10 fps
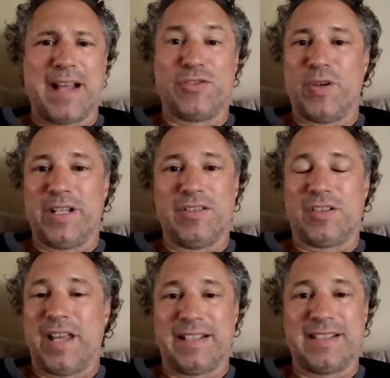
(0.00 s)
I thought he
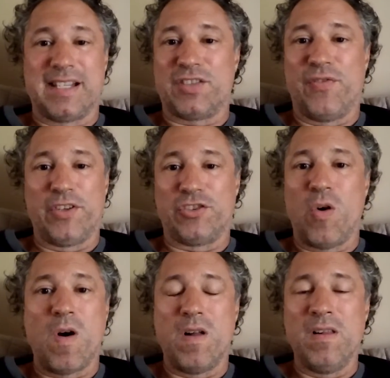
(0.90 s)
looked like 6 foot
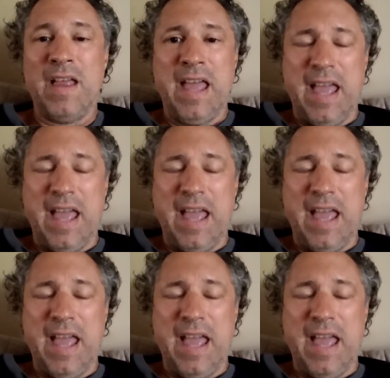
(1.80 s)
tall.